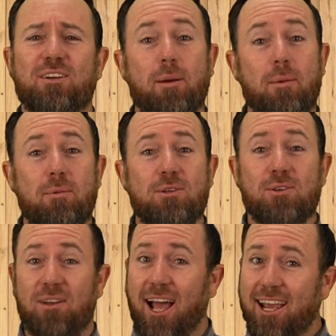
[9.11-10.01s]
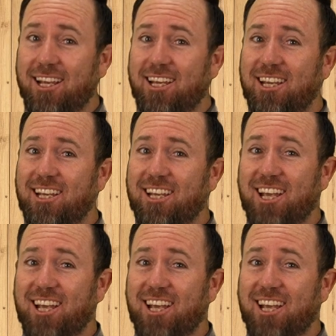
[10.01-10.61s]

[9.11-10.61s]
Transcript: Remember to like,